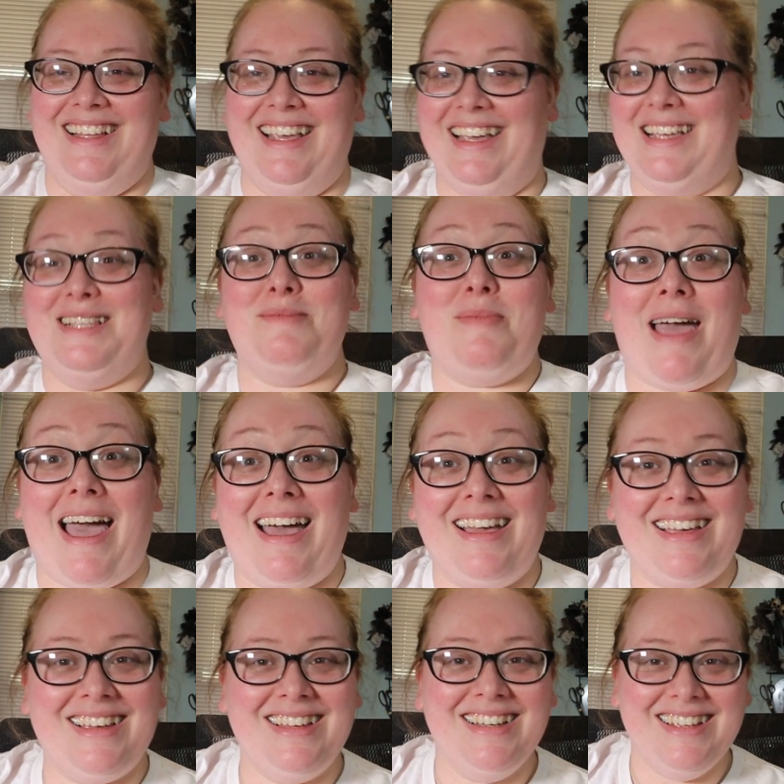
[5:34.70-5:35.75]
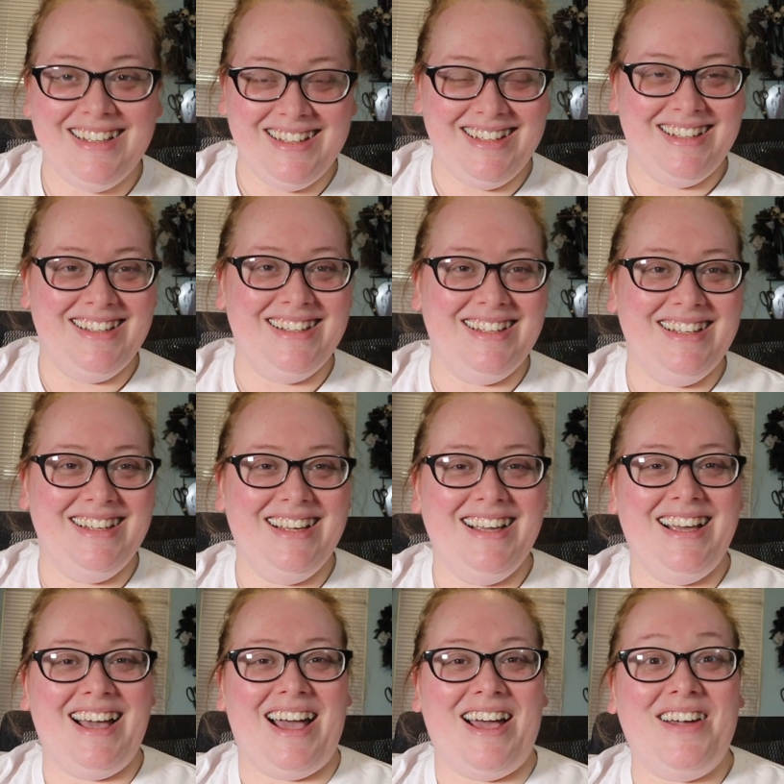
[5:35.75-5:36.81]
He's back.
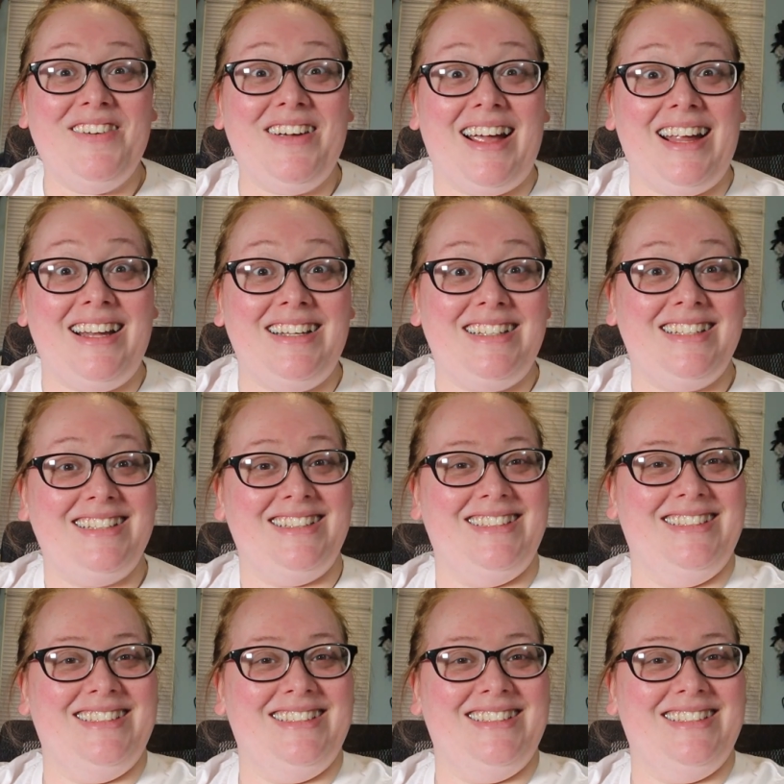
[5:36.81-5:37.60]
All right.